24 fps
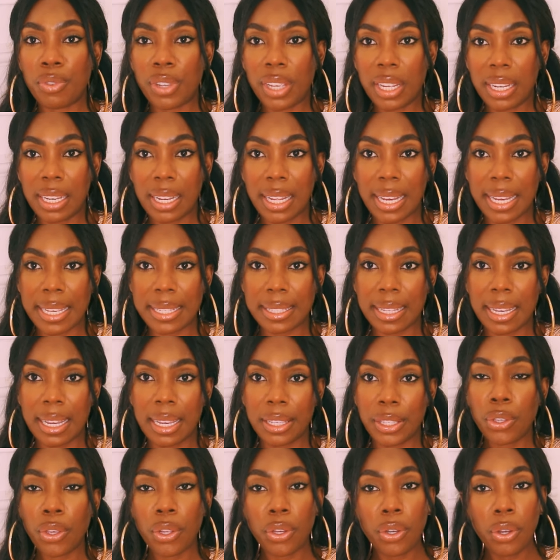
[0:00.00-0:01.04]
realize
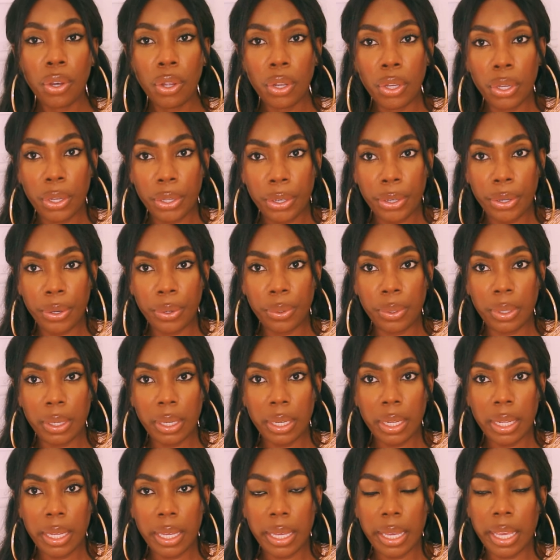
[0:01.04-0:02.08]
that you're not
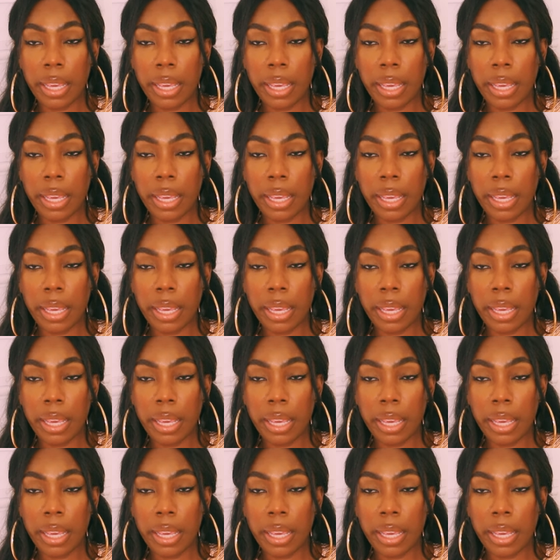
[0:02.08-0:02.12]
alone